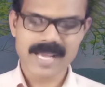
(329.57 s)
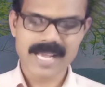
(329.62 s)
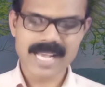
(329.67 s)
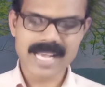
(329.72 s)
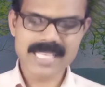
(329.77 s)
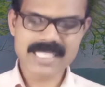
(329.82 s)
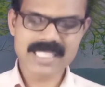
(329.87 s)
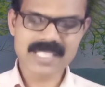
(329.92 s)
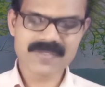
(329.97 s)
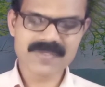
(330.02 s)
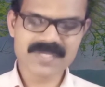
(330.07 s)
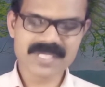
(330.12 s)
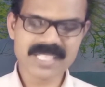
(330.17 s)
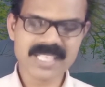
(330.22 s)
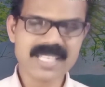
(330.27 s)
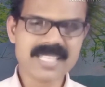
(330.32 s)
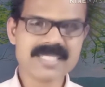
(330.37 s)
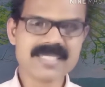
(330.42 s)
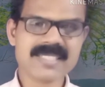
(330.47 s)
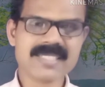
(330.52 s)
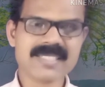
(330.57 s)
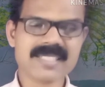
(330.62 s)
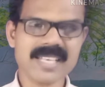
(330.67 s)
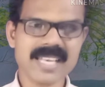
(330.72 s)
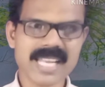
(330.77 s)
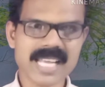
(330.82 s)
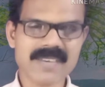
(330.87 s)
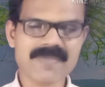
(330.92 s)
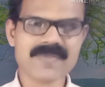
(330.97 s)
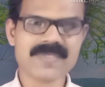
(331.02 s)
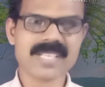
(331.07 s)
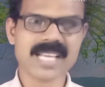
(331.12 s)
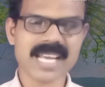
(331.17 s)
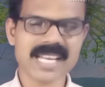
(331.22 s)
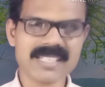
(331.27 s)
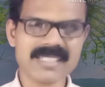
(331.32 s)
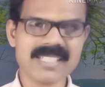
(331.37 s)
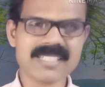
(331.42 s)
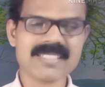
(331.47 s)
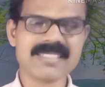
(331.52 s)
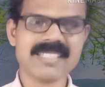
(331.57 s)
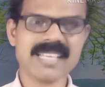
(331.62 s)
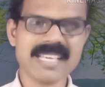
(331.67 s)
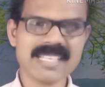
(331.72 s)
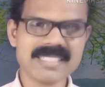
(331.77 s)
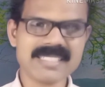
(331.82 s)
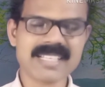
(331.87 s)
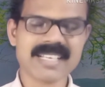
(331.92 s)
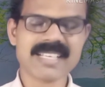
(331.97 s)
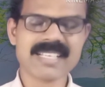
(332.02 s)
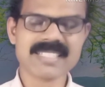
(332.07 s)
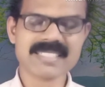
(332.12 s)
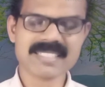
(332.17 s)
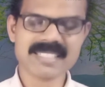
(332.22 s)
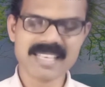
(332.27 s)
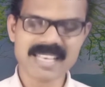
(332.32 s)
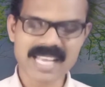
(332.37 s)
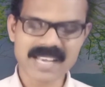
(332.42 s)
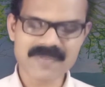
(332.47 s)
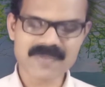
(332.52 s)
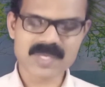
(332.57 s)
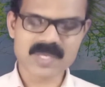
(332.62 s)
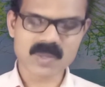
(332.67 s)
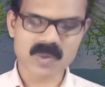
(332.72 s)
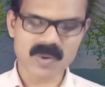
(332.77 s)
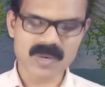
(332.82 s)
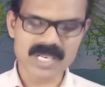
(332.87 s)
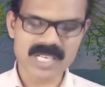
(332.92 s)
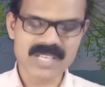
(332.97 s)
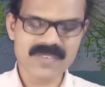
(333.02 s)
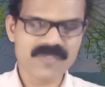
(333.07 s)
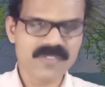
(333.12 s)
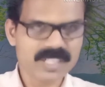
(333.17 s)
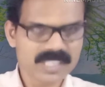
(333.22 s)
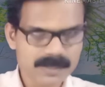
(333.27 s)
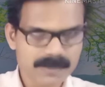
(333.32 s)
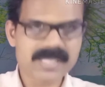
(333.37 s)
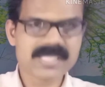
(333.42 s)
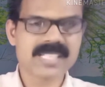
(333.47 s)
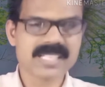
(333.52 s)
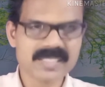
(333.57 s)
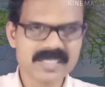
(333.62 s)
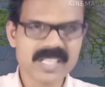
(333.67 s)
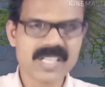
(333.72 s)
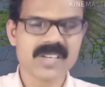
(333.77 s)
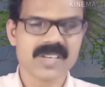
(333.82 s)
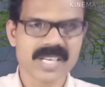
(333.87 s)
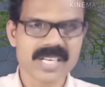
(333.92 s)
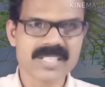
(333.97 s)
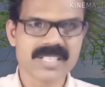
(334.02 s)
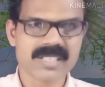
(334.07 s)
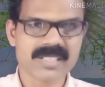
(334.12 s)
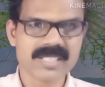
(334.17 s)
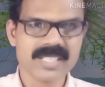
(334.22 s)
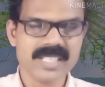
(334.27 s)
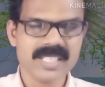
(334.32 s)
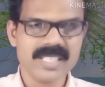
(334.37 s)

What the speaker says: as if she is left and this nature is left only for the present generation.